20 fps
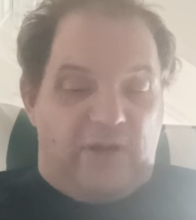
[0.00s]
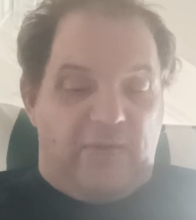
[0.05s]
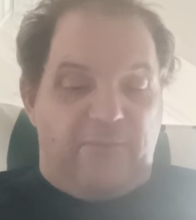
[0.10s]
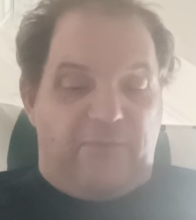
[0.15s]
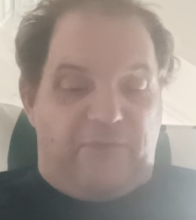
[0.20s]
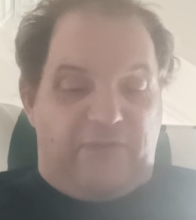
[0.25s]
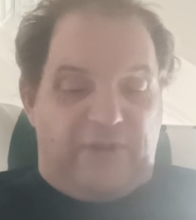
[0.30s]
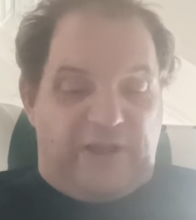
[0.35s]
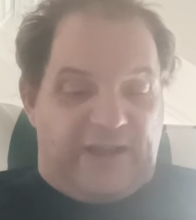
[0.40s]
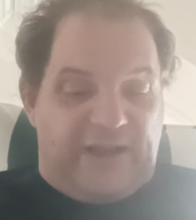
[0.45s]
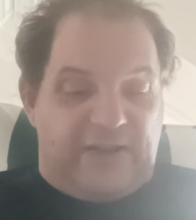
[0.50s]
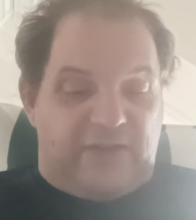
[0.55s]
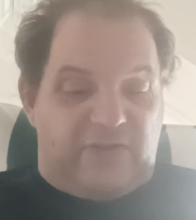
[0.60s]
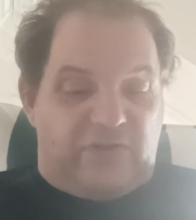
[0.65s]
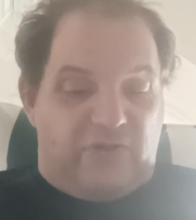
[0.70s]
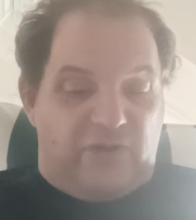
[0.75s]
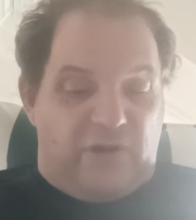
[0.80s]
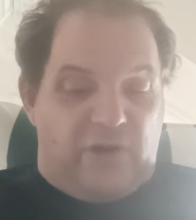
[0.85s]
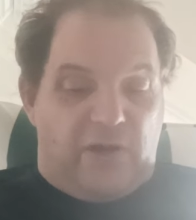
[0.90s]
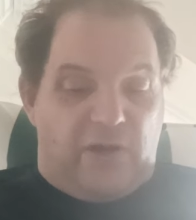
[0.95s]
don't
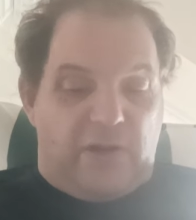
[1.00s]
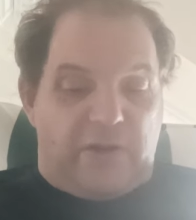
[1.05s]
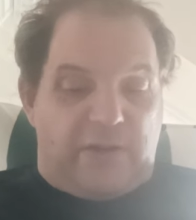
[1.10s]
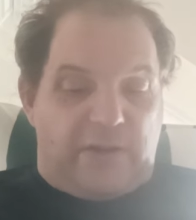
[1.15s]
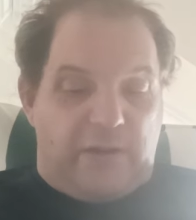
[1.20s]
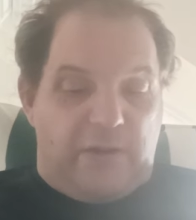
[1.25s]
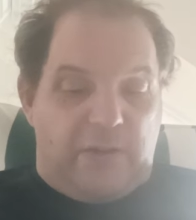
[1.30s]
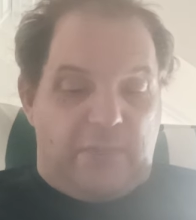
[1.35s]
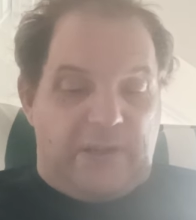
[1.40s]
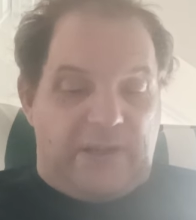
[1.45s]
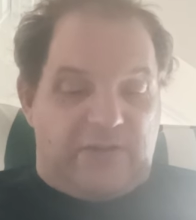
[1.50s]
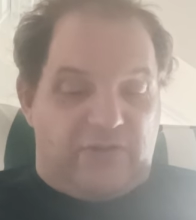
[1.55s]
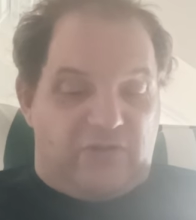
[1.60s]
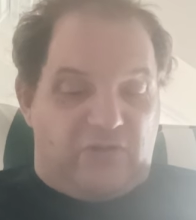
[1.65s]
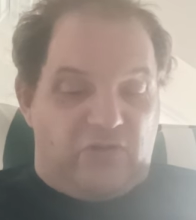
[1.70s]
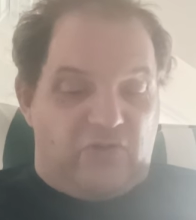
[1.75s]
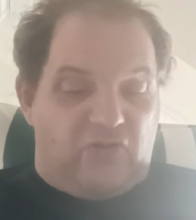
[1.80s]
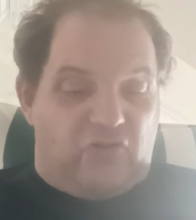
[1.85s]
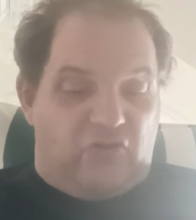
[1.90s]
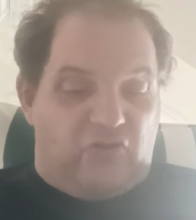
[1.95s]
forget to like,
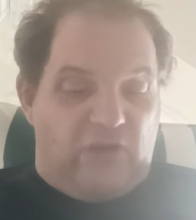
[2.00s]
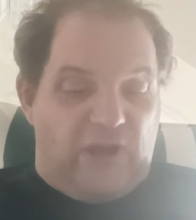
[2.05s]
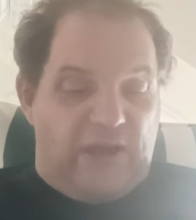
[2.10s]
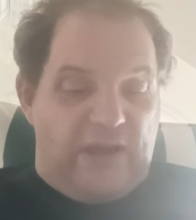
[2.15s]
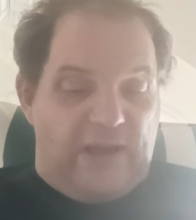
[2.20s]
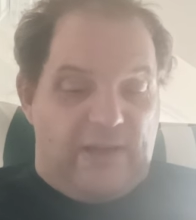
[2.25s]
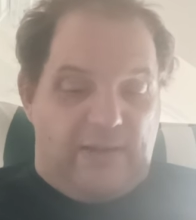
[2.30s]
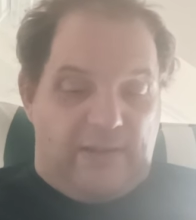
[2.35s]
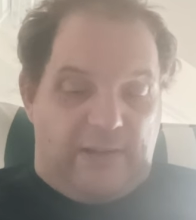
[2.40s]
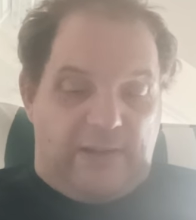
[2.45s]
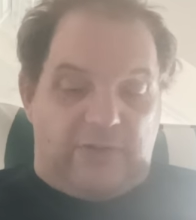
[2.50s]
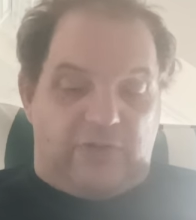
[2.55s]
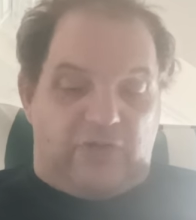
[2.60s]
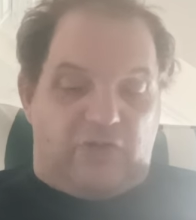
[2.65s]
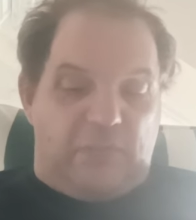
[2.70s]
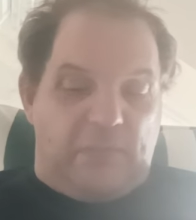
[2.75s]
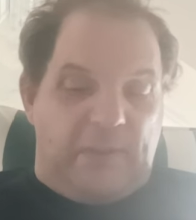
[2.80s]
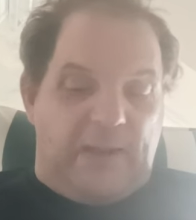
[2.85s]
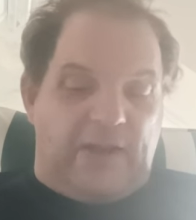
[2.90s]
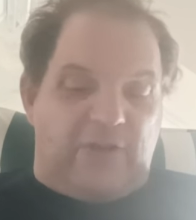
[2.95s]
comment and share and
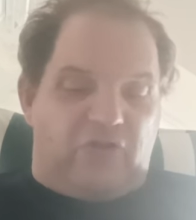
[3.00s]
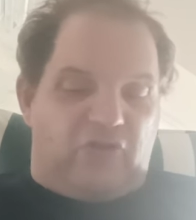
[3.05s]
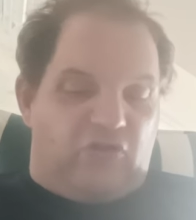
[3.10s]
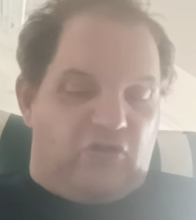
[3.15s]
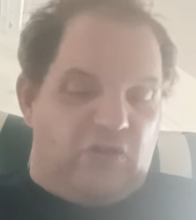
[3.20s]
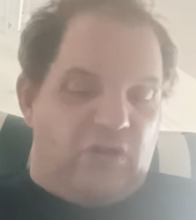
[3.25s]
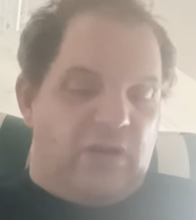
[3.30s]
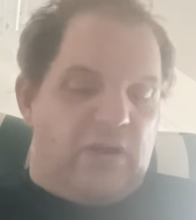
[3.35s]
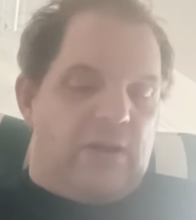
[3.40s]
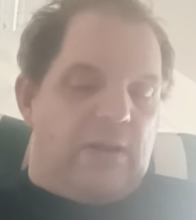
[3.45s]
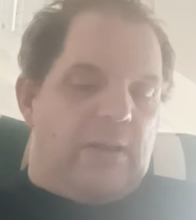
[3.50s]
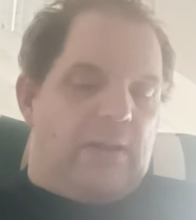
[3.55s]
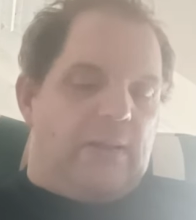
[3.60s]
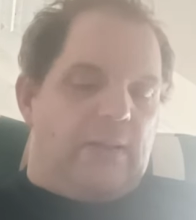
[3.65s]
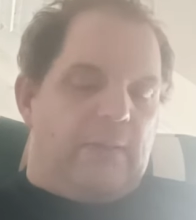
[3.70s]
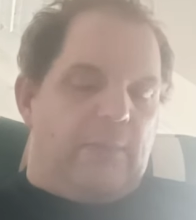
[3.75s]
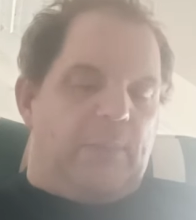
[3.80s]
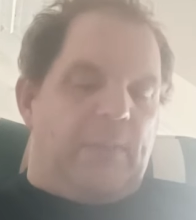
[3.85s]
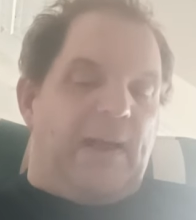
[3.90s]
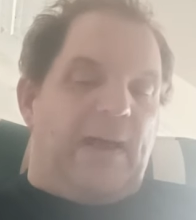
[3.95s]
smash
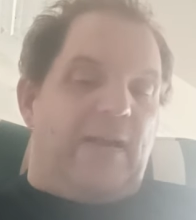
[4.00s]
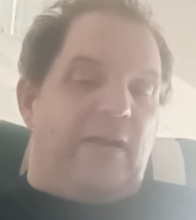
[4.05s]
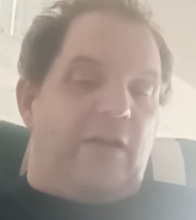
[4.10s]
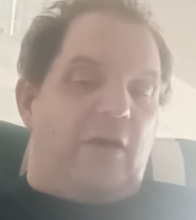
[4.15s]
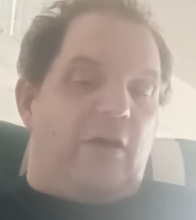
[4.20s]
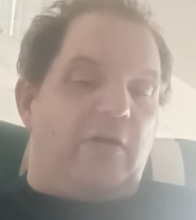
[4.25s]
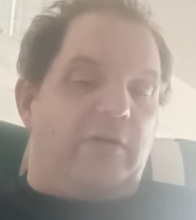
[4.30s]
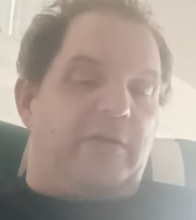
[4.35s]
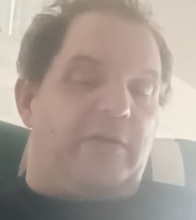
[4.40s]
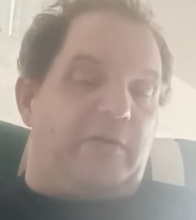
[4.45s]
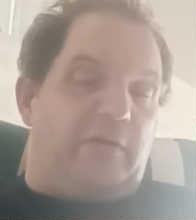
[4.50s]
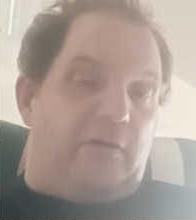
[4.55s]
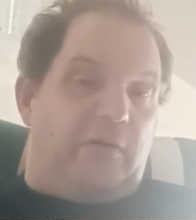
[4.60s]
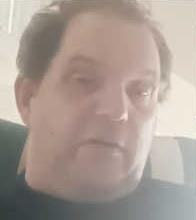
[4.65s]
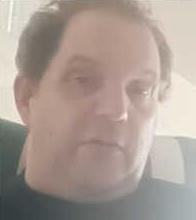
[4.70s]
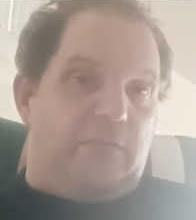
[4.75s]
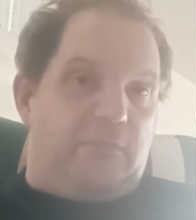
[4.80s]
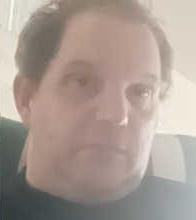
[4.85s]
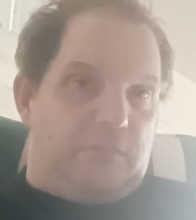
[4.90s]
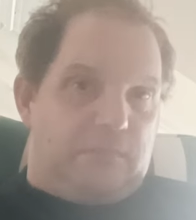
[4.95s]
the bell
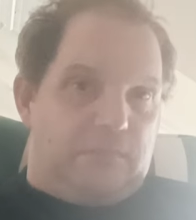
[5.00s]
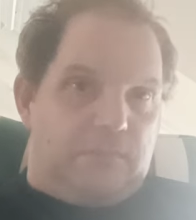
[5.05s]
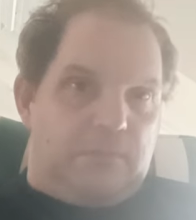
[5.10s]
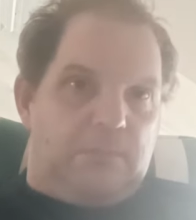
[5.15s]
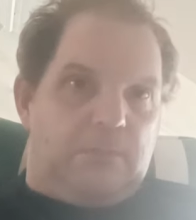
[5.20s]
icon